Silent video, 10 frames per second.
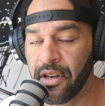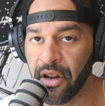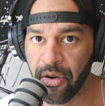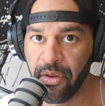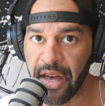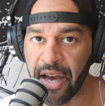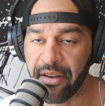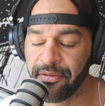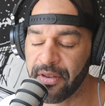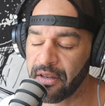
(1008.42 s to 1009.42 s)
Know
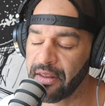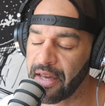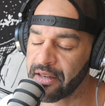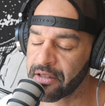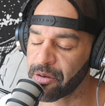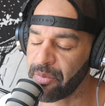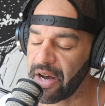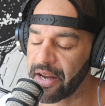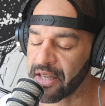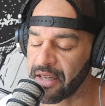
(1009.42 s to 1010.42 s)
that. Feel that in your
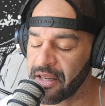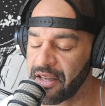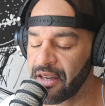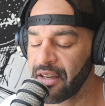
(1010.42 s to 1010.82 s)
body.